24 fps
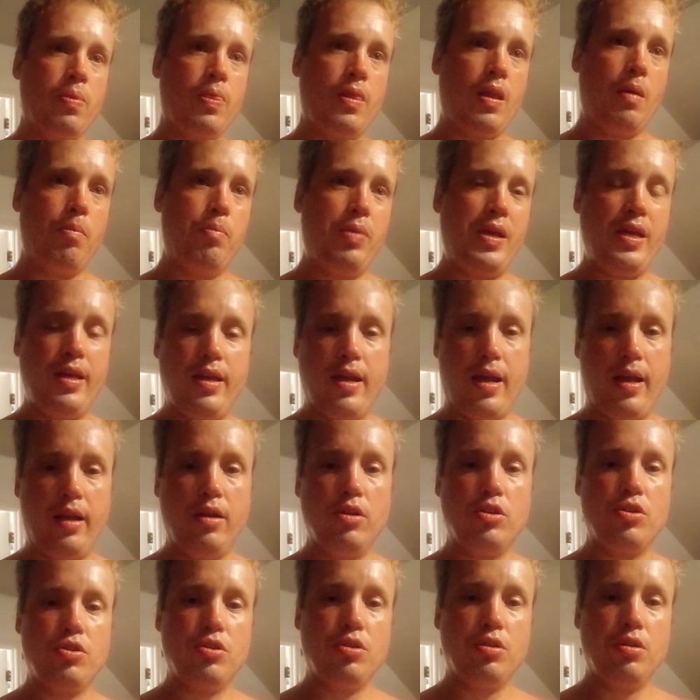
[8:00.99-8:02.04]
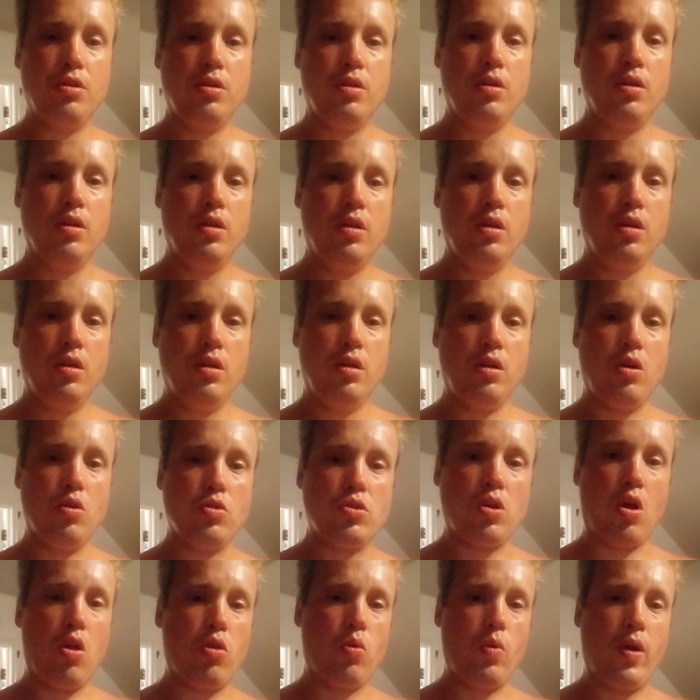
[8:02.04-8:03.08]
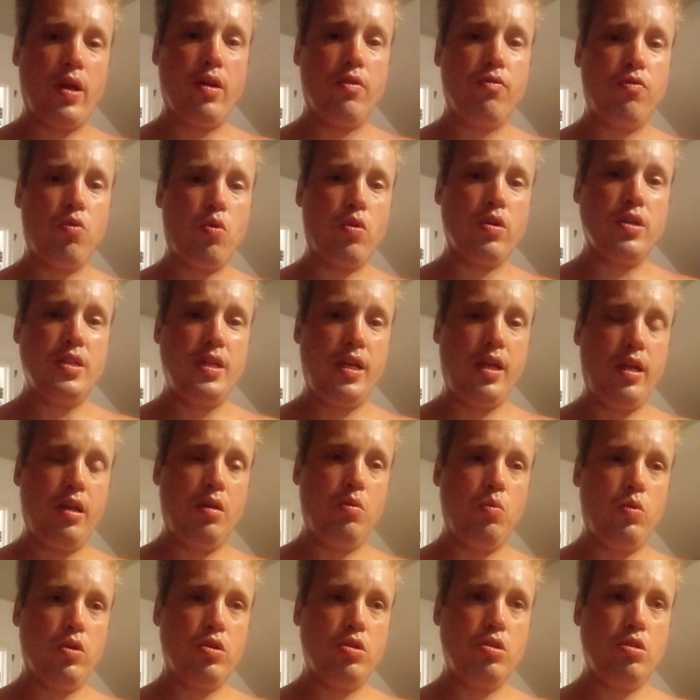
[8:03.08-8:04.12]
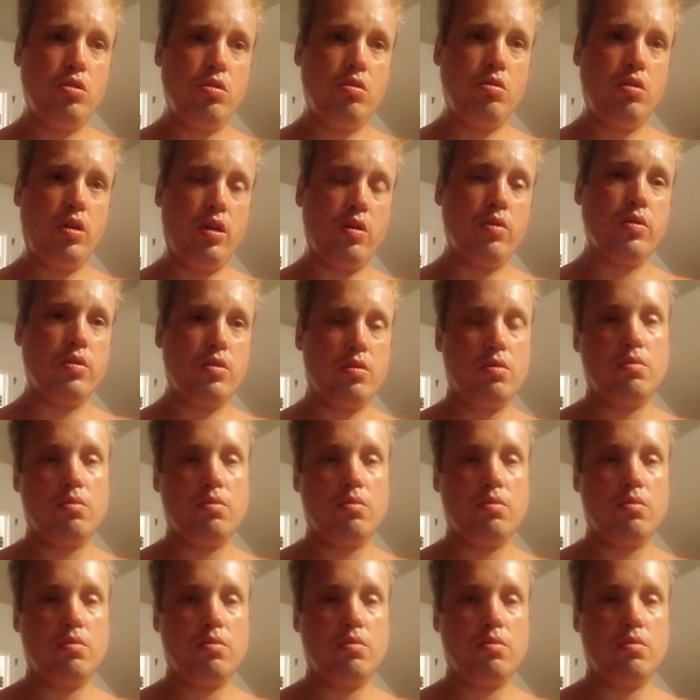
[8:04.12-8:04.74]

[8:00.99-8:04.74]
pH, goes all the way to 14, which, you know, is